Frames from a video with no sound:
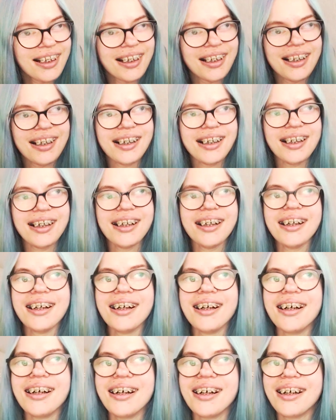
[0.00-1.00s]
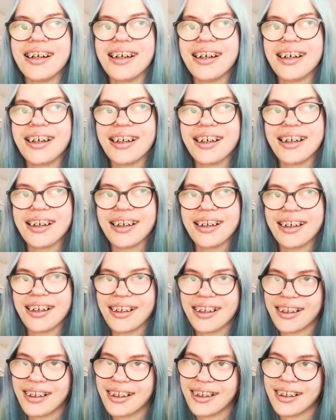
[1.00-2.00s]

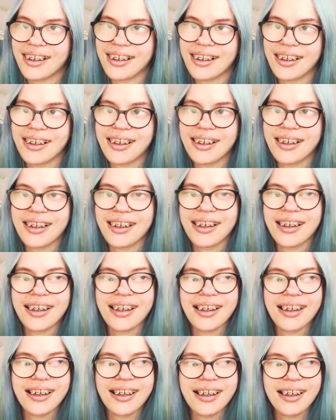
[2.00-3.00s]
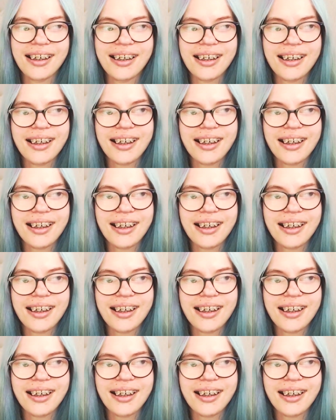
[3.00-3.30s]
Nobody speaks.